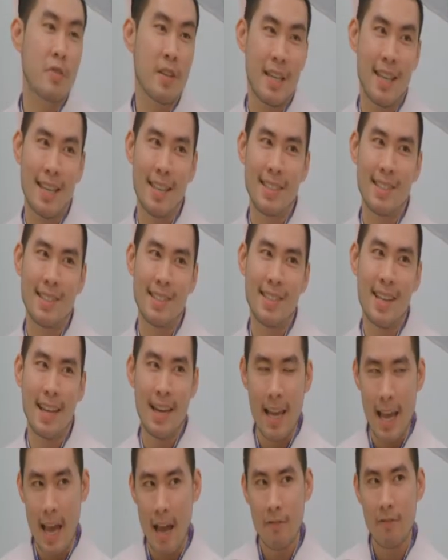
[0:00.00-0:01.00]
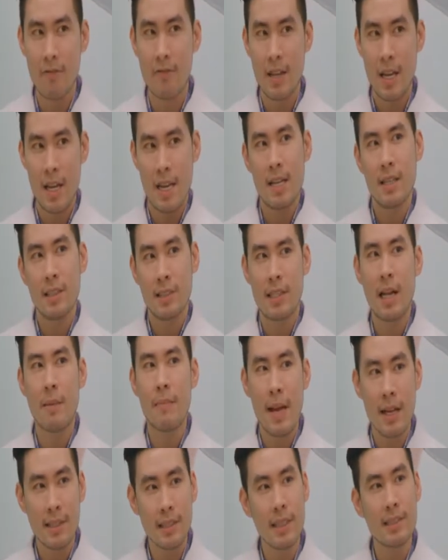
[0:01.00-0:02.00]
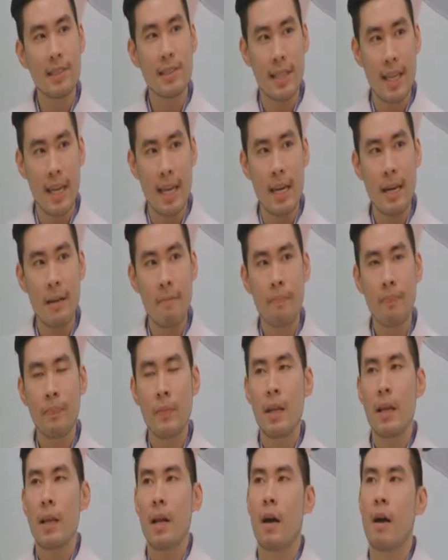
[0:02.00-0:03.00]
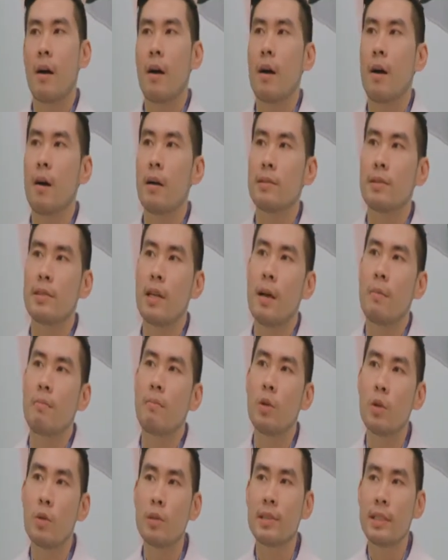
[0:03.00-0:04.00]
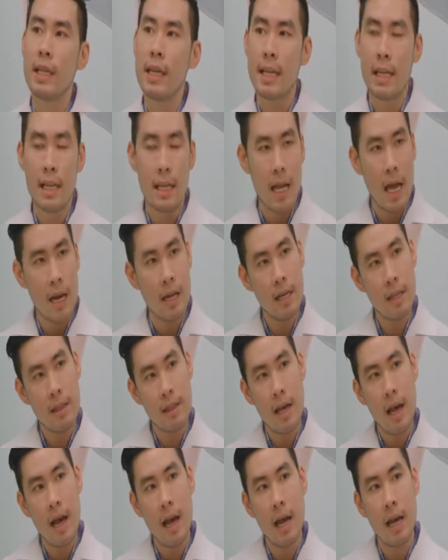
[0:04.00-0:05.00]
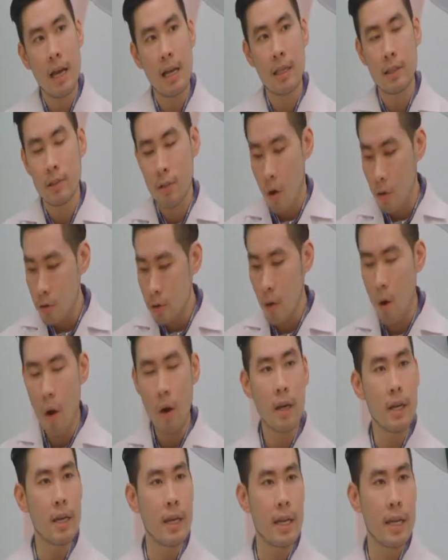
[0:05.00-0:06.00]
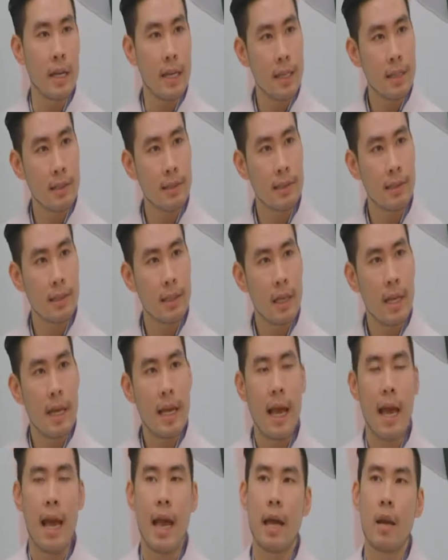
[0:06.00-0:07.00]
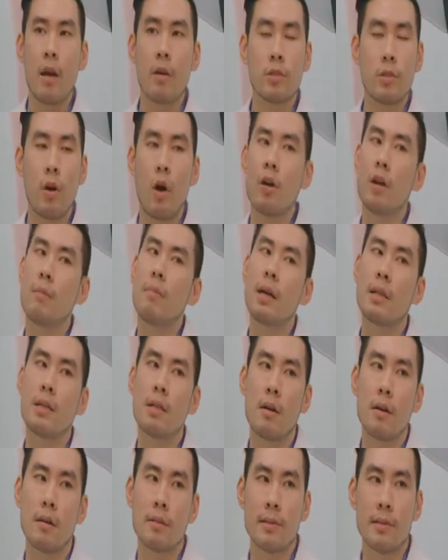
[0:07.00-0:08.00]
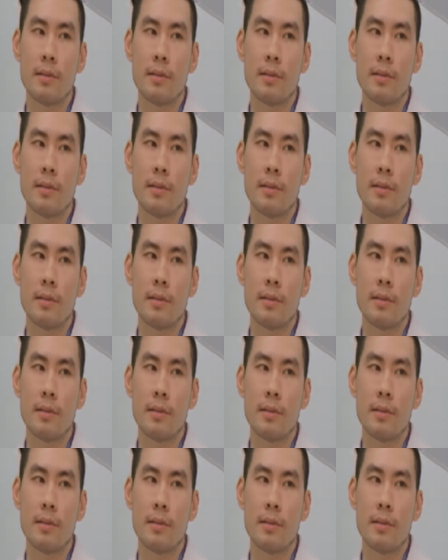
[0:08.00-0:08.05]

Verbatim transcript: kids and they have some excess skin, some loose skin in under thighs, also on the knees and also on the buttocks.